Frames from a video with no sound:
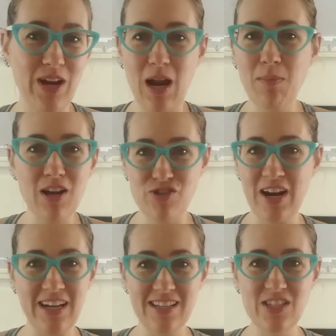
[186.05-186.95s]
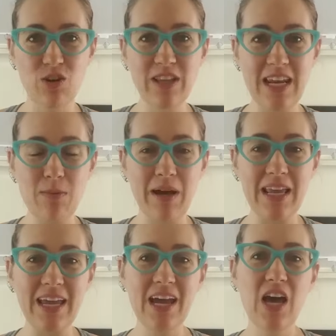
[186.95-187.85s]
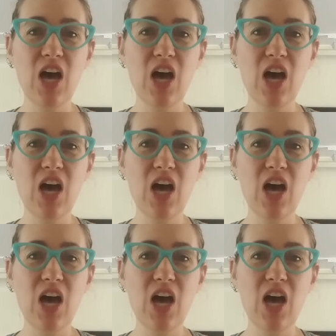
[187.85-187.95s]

and I'm not trying to insult anybody,